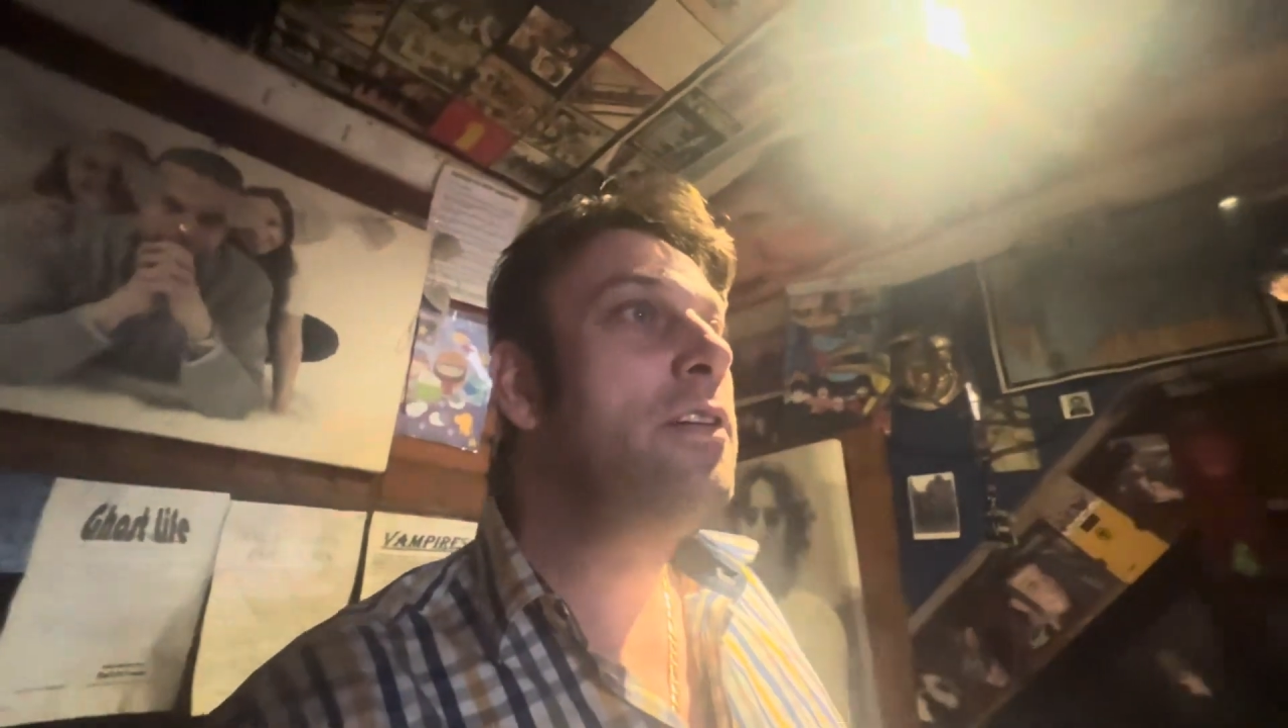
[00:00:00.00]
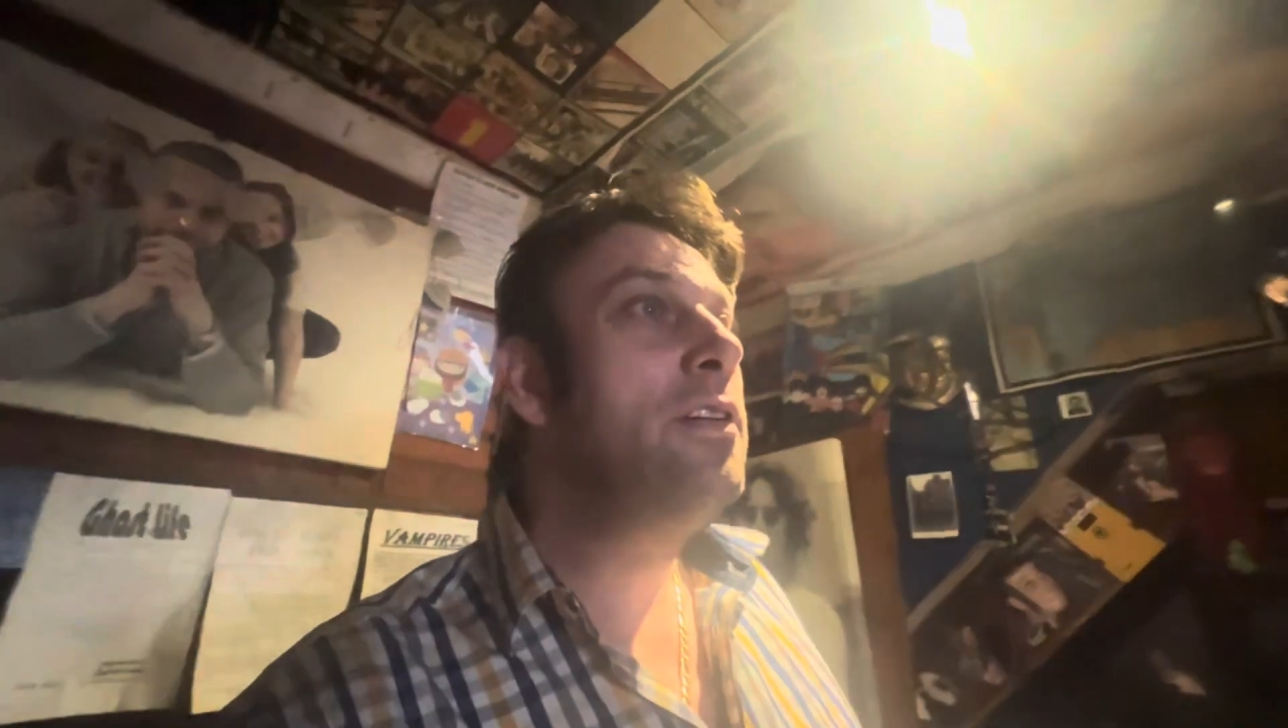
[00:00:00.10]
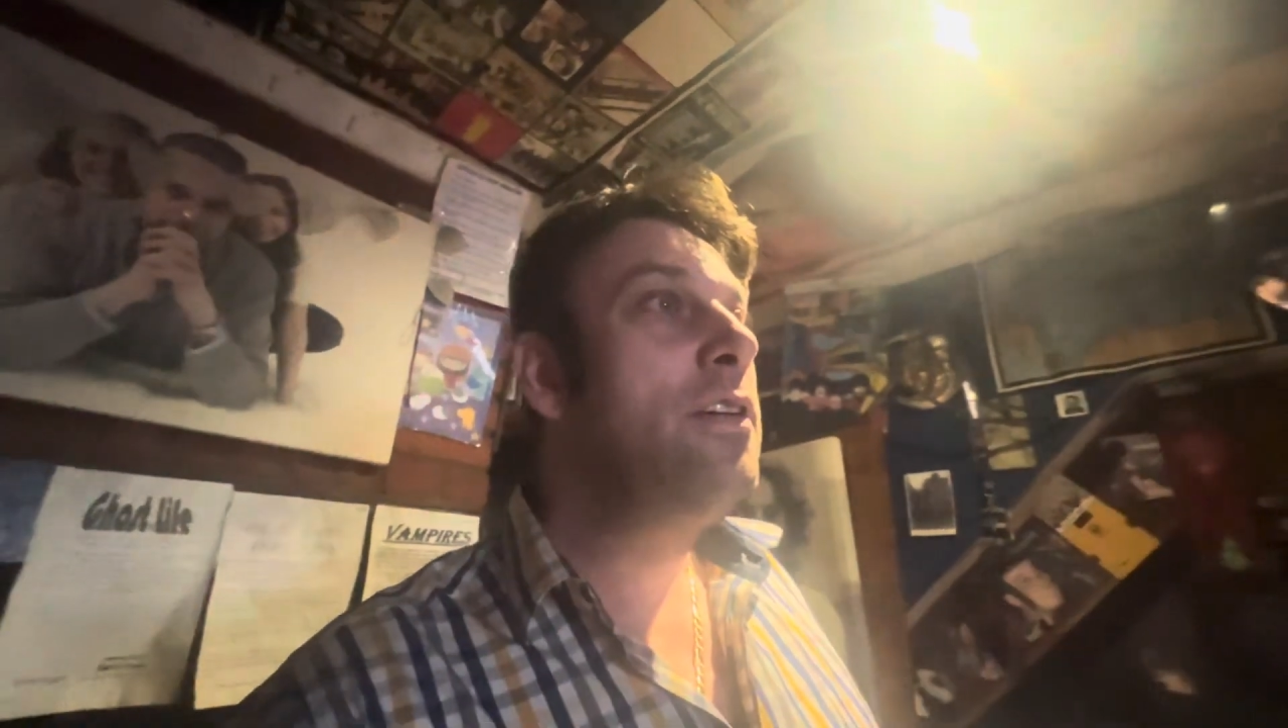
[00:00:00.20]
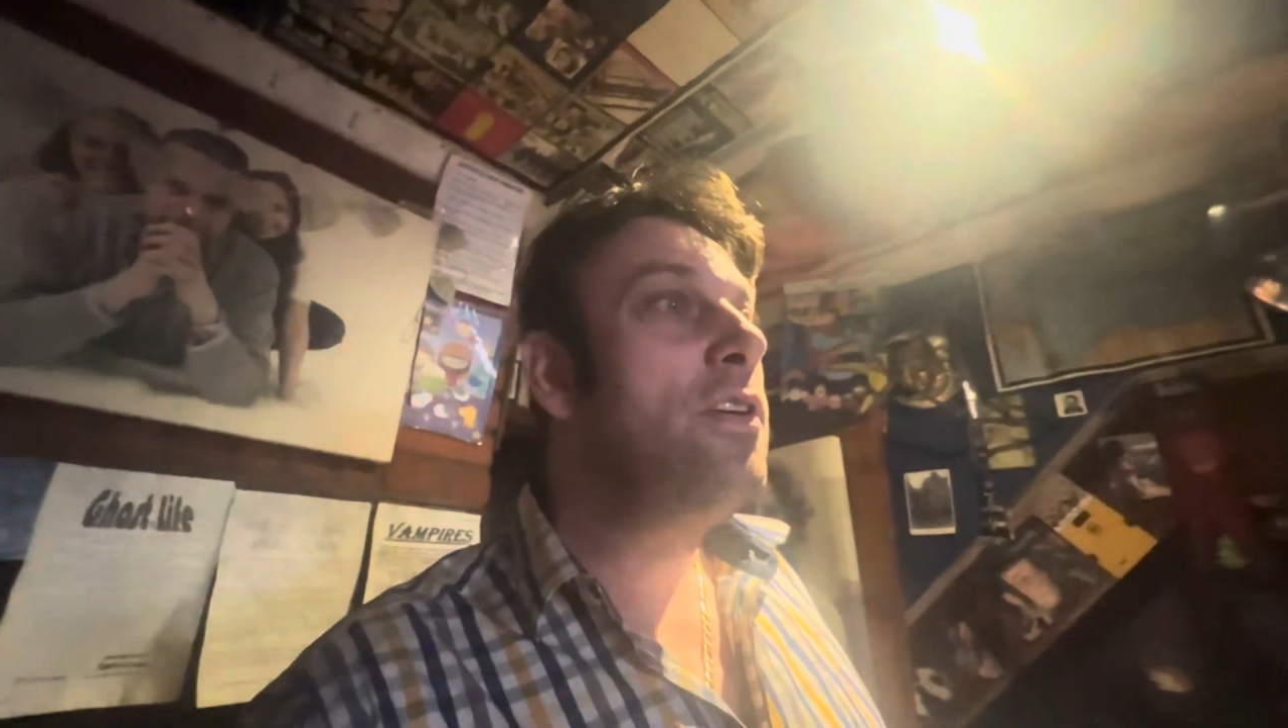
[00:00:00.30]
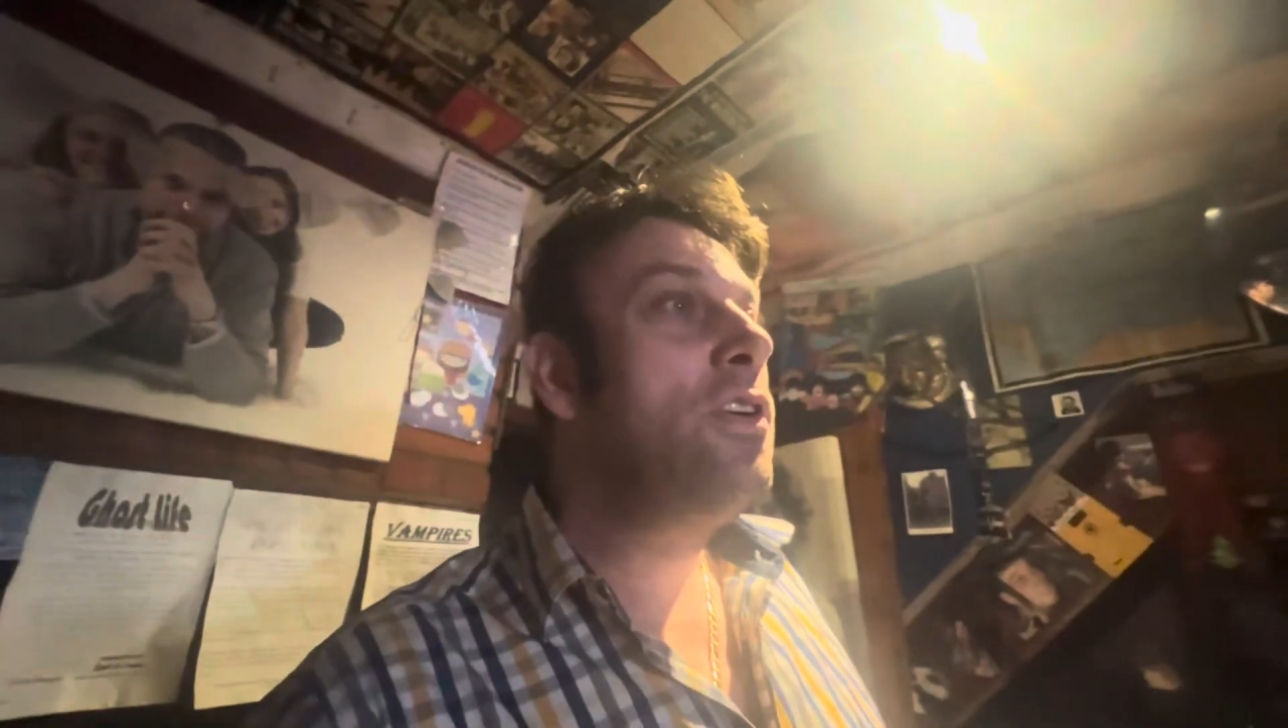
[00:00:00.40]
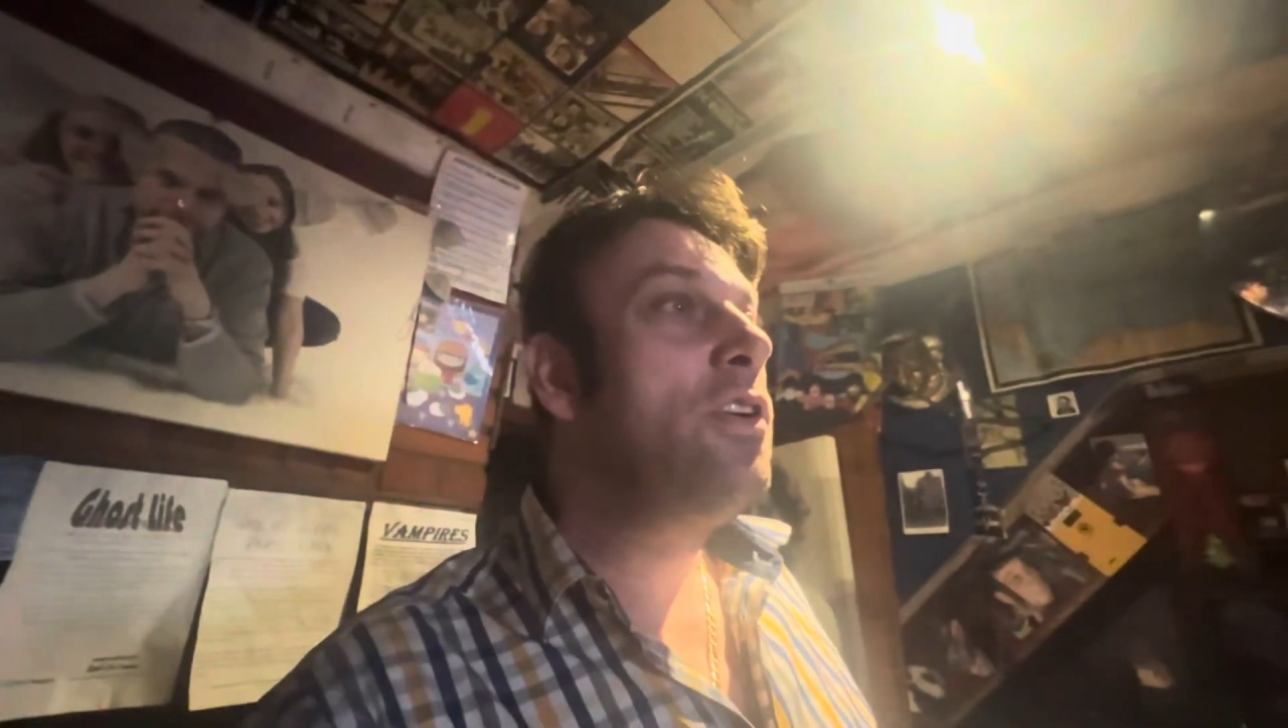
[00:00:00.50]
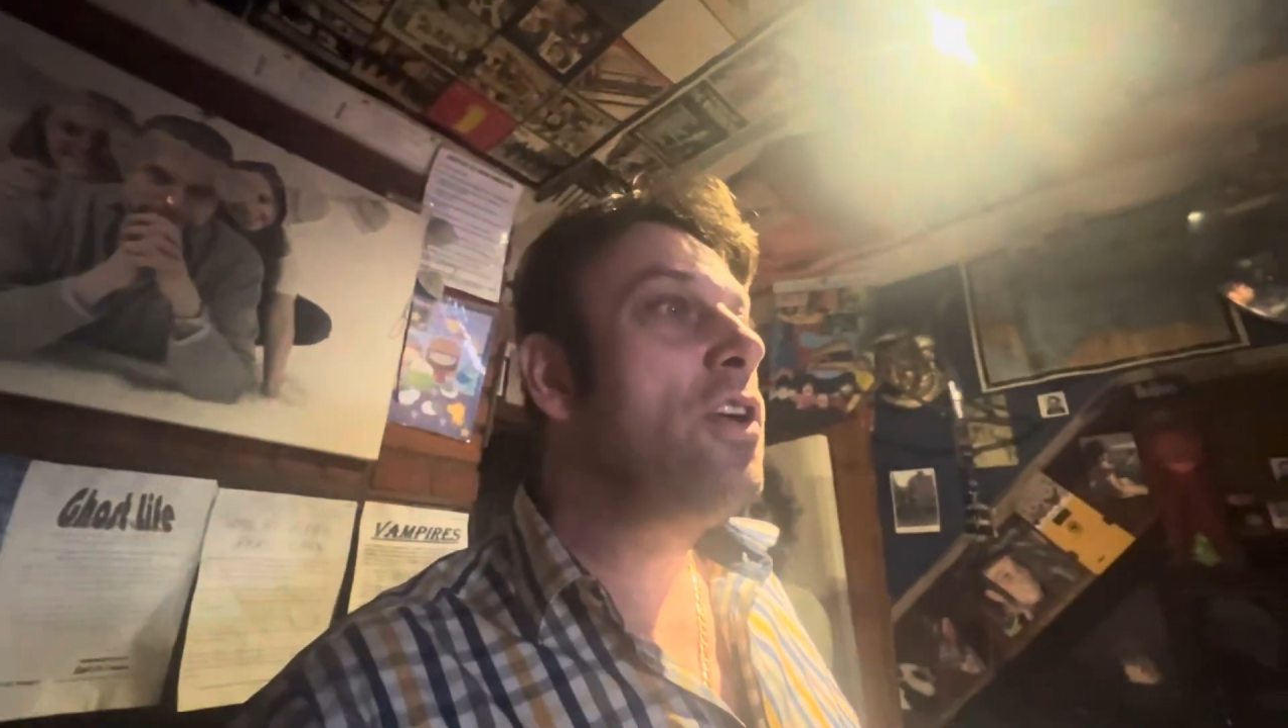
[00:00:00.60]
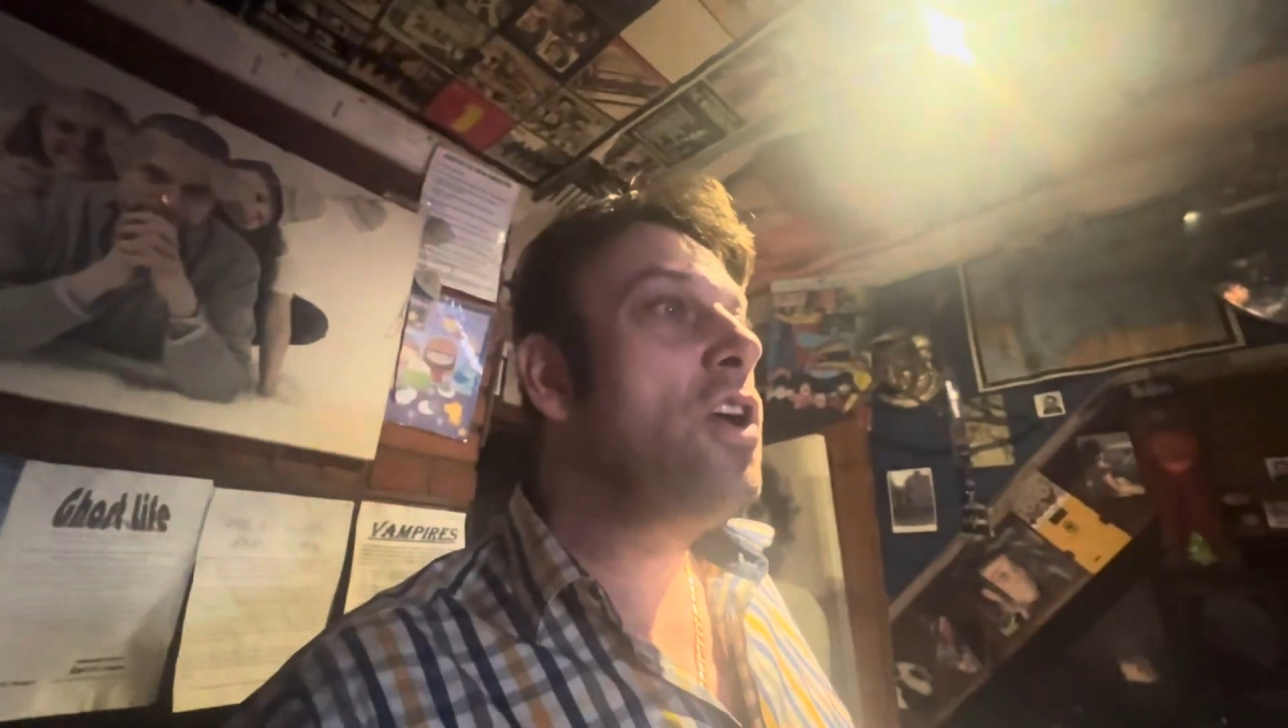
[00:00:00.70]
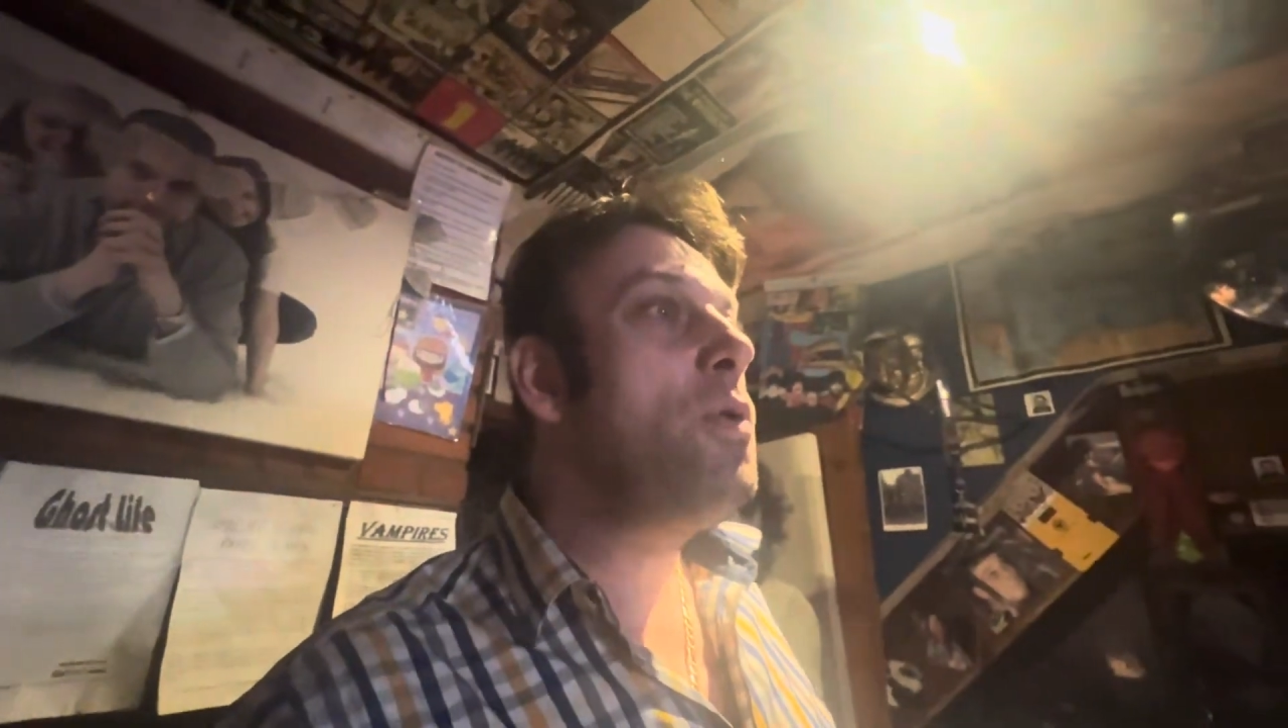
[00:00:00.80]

Yeah. Who